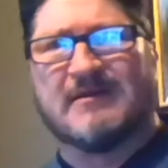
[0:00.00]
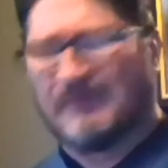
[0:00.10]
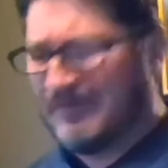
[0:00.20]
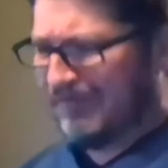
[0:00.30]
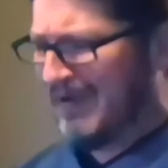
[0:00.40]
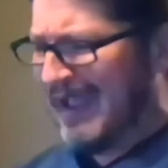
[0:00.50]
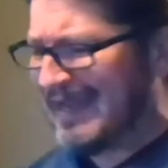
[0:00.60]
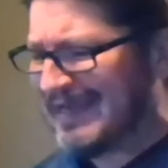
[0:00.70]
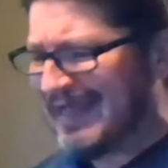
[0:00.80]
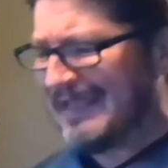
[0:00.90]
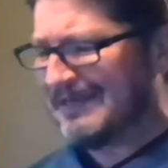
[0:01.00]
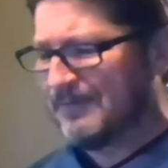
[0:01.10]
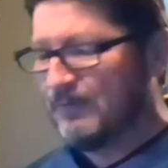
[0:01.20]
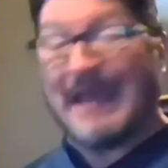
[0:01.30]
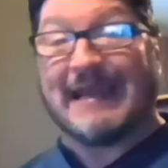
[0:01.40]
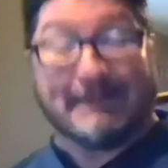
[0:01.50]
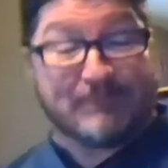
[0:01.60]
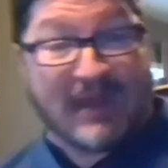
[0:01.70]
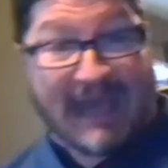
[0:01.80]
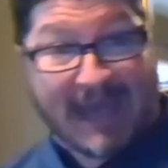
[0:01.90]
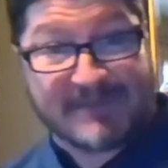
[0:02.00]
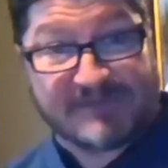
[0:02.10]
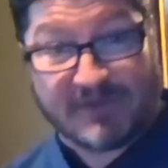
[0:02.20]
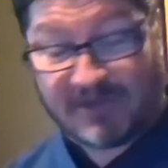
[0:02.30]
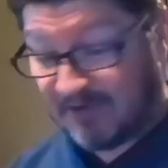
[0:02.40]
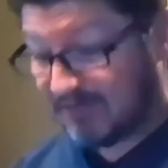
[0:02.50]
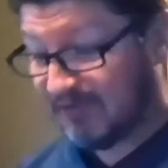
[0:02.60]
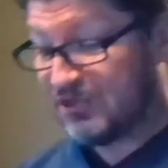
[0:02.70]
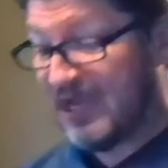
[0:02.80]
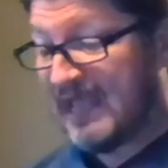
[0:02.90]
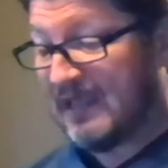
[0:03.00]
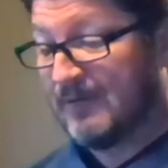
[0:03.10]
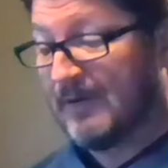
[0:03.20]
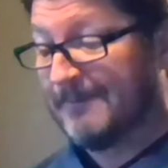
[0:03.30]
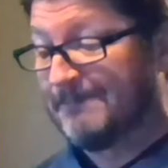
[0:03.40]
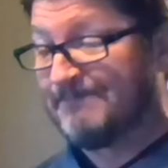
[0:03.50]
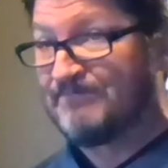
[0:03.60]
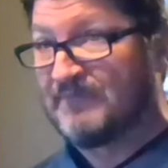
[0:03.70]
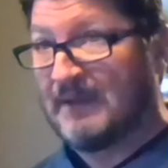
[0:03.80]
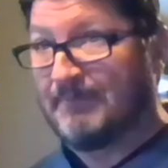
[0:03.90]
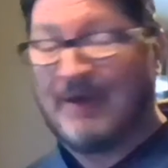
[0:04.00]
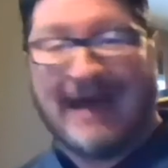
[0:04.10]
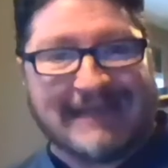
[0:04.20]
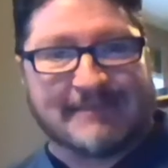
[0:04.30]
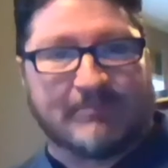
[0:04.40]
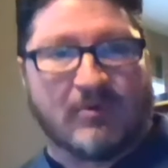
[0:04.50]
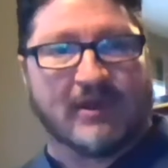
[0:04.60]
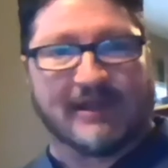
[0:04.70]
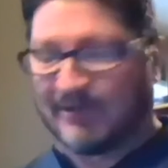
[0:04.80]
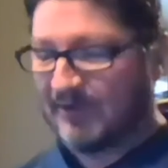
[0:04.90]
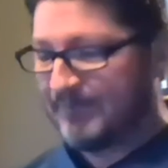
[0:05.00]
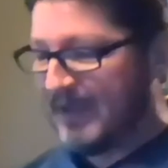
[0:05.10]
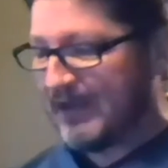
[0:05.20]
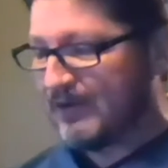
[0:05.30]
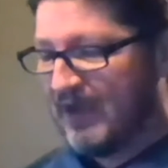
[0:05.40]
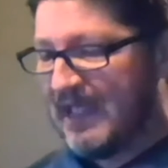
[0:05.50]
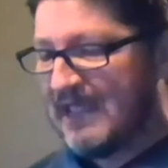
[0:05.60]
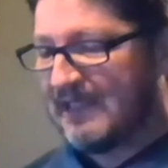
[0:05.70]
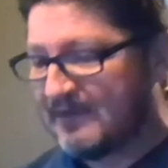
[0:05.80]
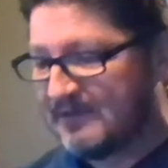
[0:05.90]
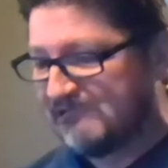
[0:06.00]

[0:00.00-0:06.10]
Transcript: for Friday night, or waiting perhaps for their Uncle Jake, or a pot to boil, or a better break, or